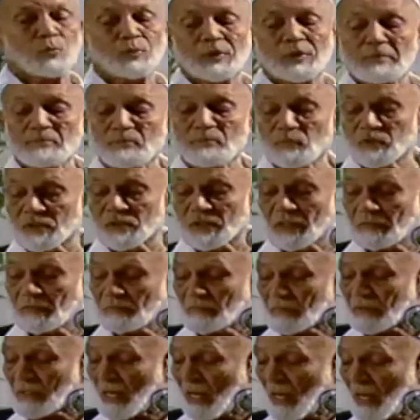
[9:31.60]
So we
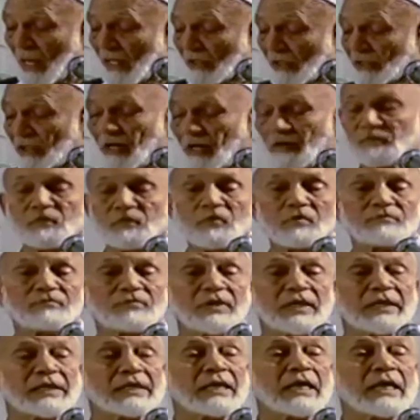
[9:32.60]
Muslims are still
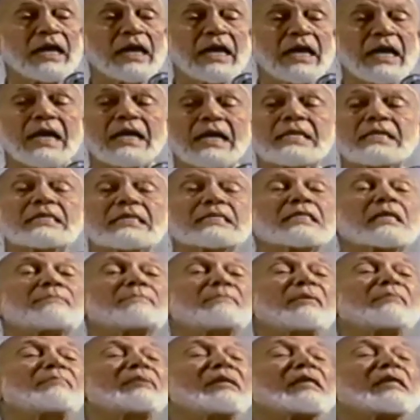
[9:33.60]
fulfilling
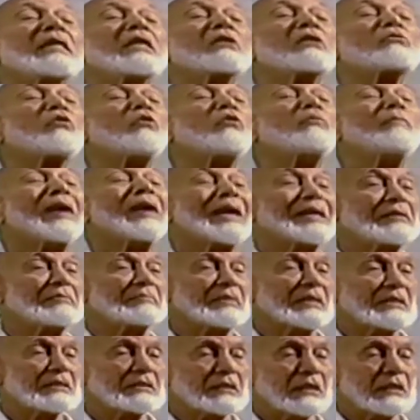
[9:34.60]
another biblical
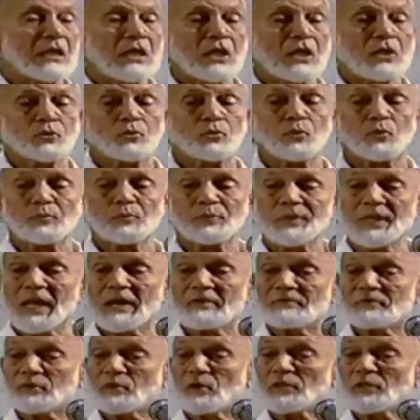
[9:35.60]
commandment. Though
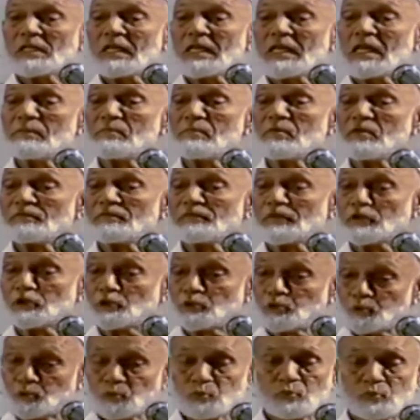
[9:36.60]
we haven't got the label of
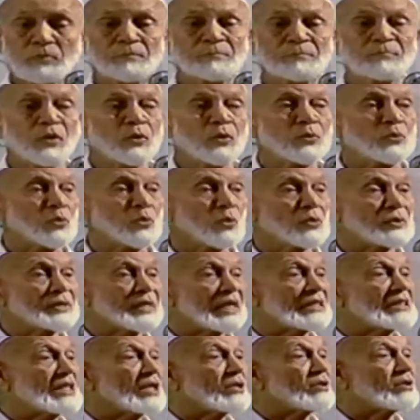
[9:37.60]
a Jew,
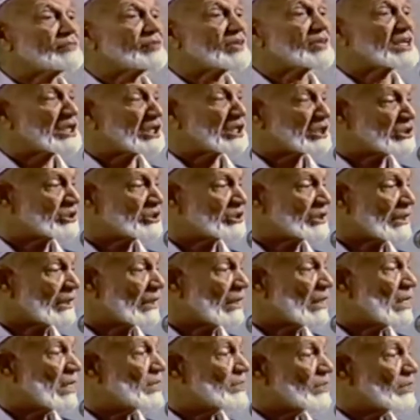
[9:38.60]
nor yet that of a
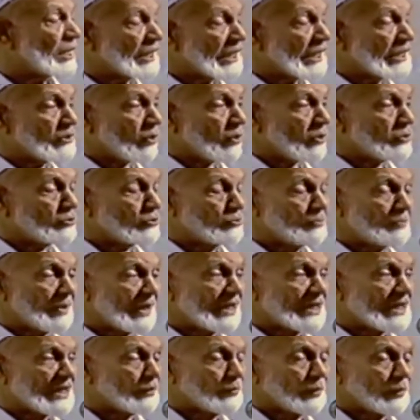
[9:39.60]
Christian, yet in all
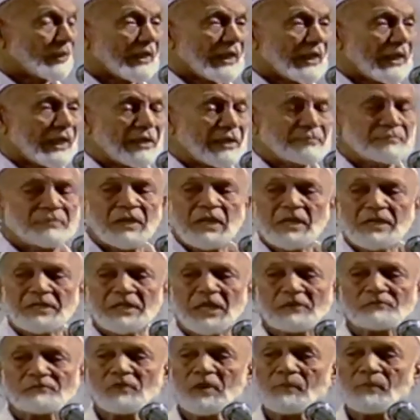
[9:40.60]
humility we claim
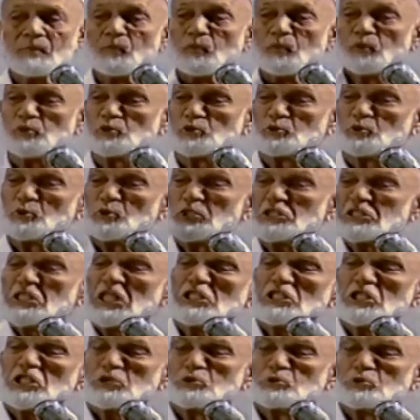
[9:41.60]
that we are more
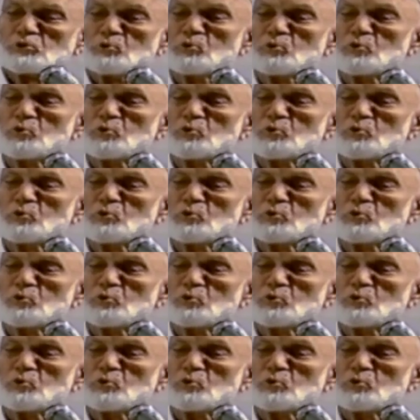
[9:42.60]
Jewish than the